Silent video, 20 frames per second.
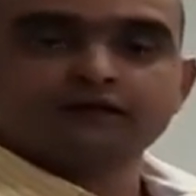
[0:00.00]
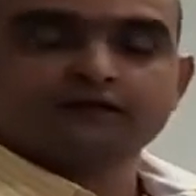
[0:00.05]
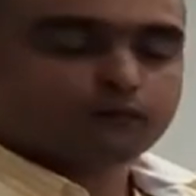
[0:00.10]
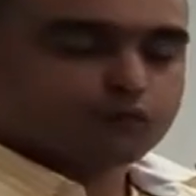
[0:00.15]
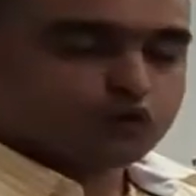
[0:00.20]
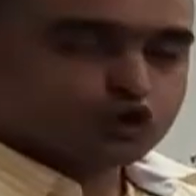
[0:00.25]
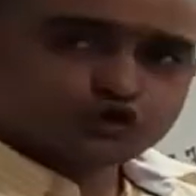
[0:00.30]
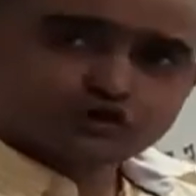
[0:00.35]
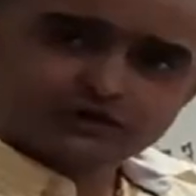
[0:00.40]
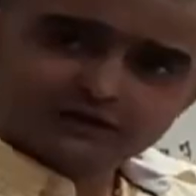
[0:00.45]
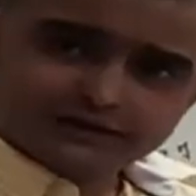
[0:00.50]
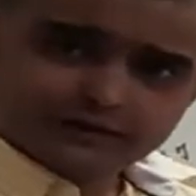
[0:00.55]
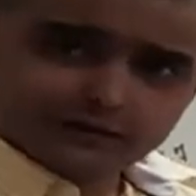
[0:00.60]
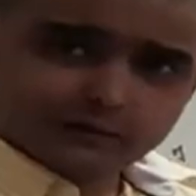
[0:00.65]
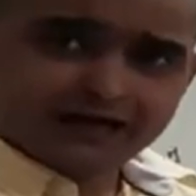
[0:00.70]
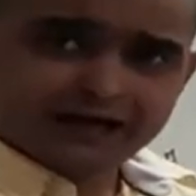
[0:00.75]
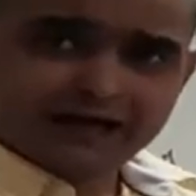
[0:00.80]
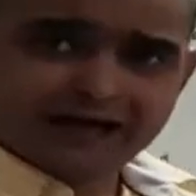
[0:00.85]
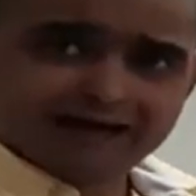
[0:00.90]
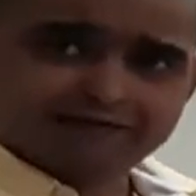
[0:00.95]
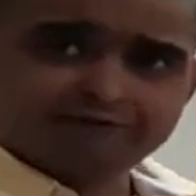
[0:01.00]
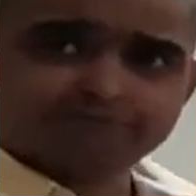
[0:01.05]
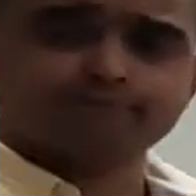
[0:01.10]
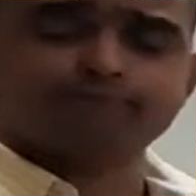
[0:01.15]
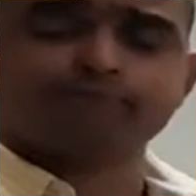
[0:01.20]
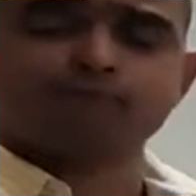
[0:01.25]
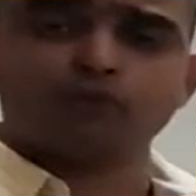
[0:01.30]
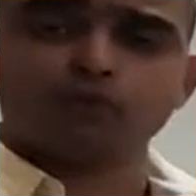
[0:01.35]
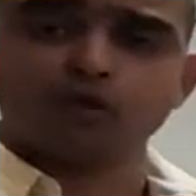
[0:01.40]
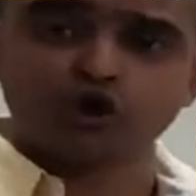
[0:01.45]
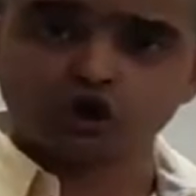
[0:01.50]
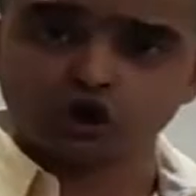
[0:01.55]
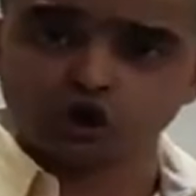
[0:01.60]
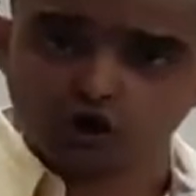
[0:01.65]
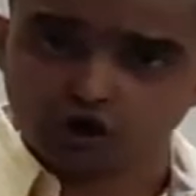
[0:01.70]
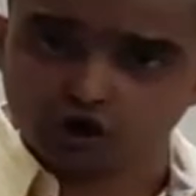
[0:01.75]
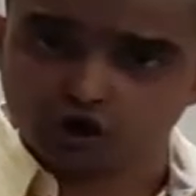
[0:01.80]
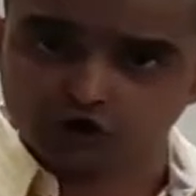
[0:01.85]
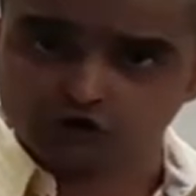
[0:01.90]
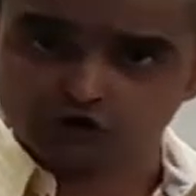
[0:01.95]
mostly will have
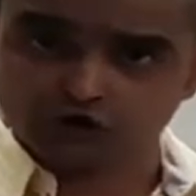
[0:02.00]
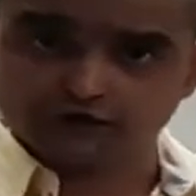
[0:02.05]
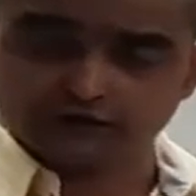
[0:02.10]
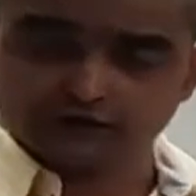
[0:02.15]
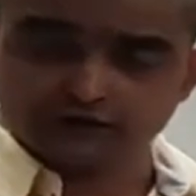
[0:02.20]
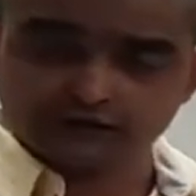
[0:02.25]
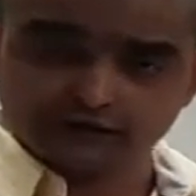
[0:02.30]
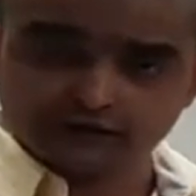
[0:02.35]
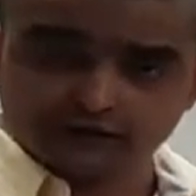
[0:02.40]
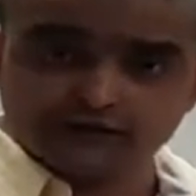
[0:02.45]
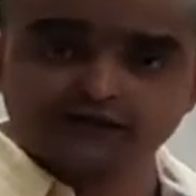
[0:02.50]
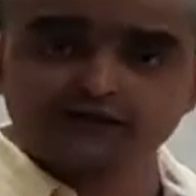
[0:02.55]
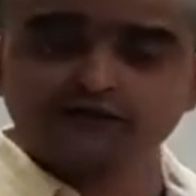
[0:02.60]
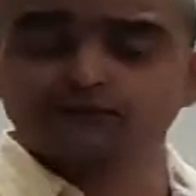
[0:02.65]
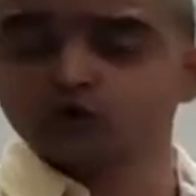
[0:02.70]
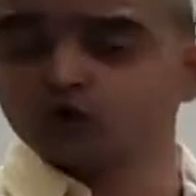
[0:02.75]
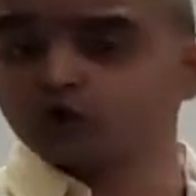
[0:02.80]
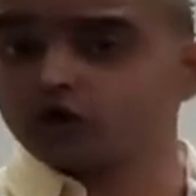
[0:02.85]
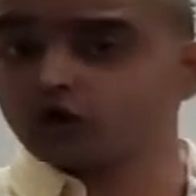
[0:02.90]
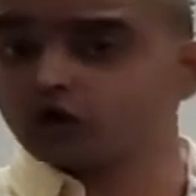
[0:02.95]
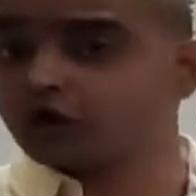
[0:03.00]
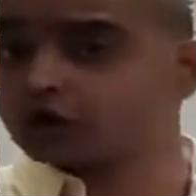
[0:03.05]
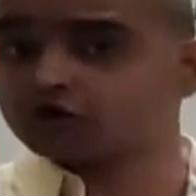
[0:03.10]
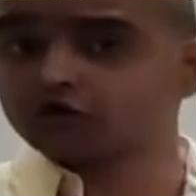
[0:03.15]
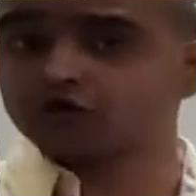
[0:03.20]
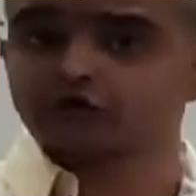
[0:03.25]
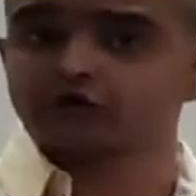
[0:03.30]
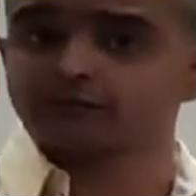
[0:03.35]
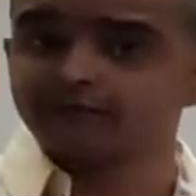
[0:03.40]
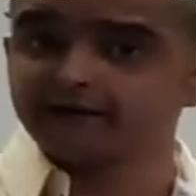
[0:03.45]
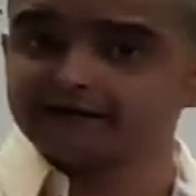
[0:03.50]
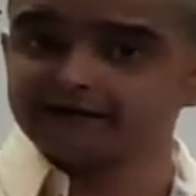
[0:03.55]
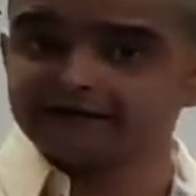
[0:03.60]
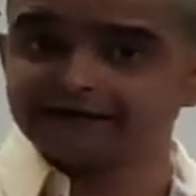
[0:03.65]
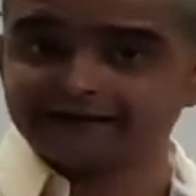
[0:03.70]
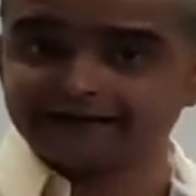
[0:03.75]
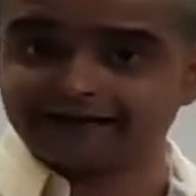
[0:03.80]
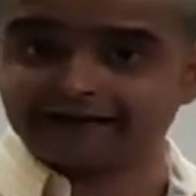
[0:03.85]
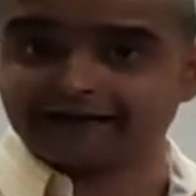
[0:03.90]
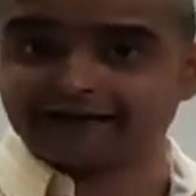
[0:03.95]
monologues. These monologues could be
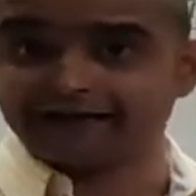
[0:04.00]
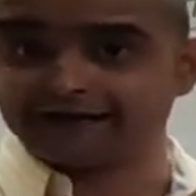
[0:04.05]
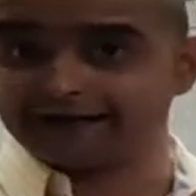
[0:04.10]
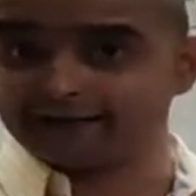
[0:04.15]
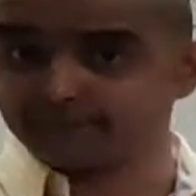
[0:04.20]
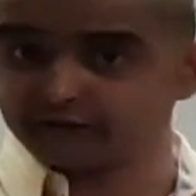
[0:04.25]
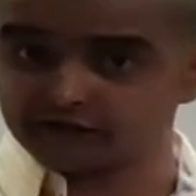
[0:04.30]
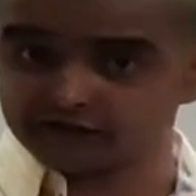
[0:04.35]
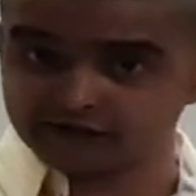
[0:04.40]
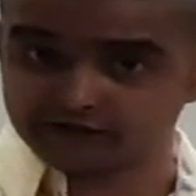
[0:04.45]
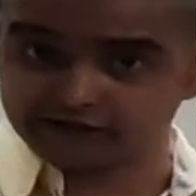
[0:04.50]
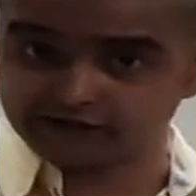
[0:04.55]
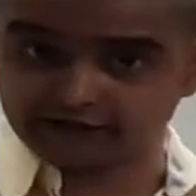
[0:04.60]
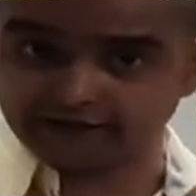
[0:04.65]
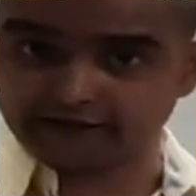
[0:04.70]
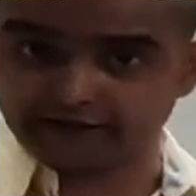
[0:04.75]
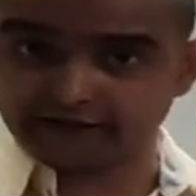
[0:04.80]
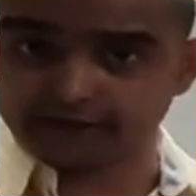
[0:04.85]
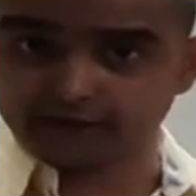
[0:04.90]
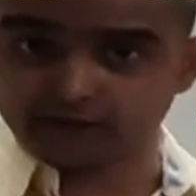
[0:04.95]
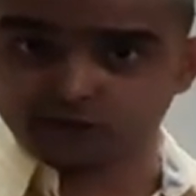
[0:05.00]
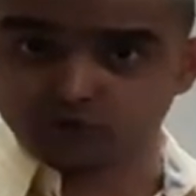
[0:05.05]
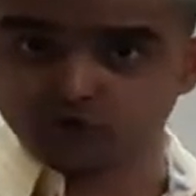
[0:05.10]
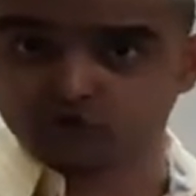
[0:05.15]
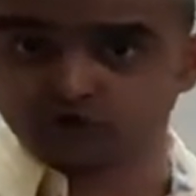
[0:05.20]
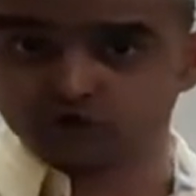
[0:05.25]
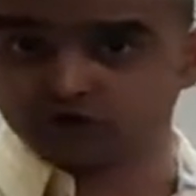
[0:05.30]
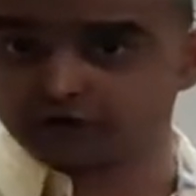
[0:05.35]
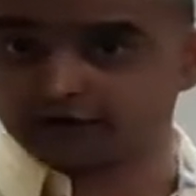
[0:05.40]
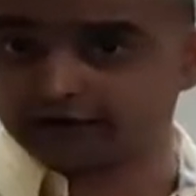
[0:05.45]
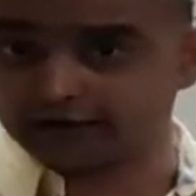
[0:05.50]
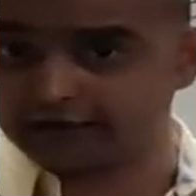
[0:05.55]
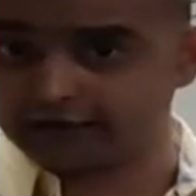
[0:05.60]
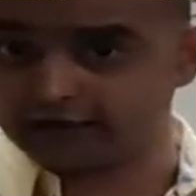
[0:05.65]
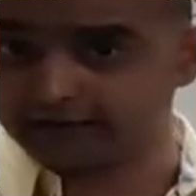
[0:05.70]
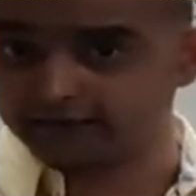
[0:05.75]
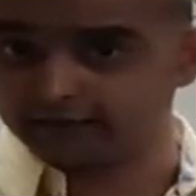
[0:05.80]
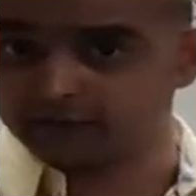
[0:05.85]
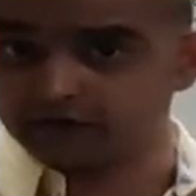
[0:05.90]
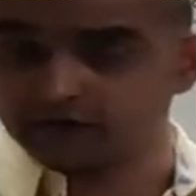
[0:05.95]
in an academic setting most of the
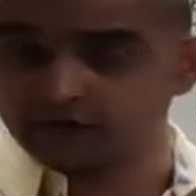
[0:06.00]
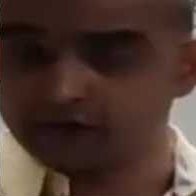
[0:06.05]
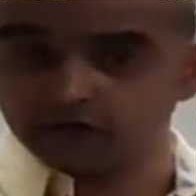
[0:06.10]
time.